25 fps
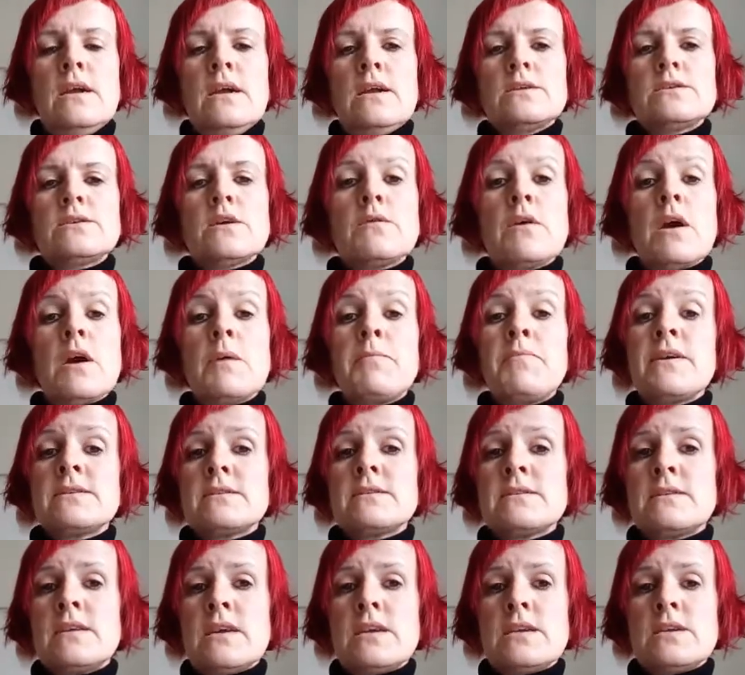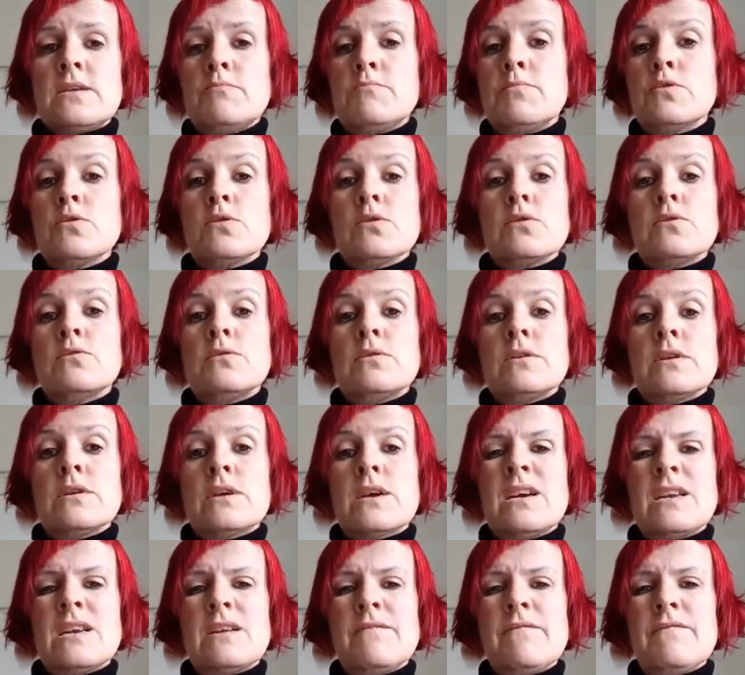So a presentation book or a
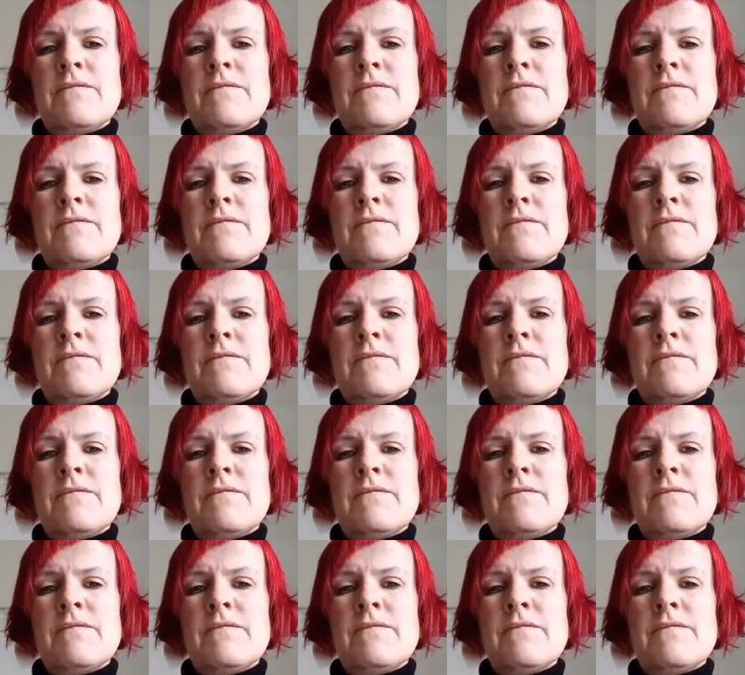kind of